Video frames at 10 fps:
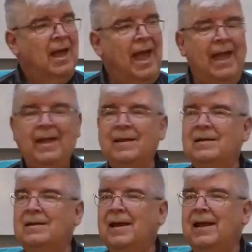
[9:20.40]

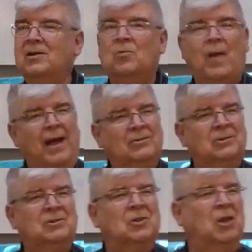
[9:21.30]
and it
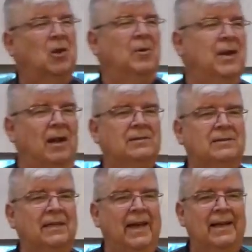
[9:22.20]
arouses a
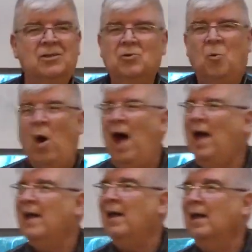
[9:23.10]
curiosity as to
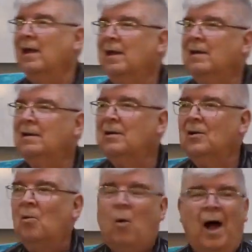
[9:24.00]
why.
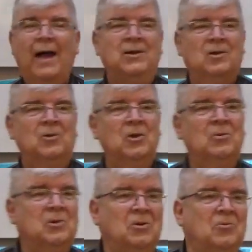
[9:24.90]
Why do you
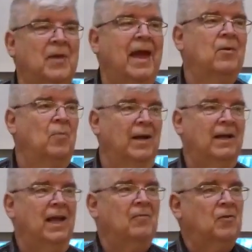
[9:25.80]
do that?
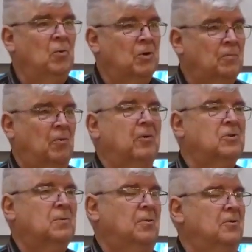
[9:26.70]
Well, if you would
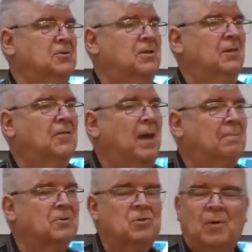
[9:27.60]
approach a person of
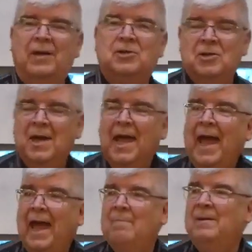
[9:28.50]
that persuasion
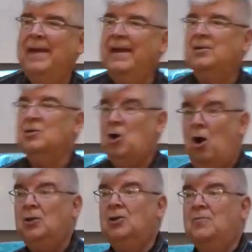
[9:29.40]
and begin to
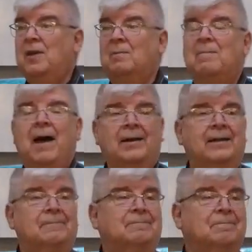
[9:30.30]
talk to them about
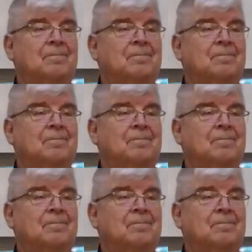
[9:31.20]
it,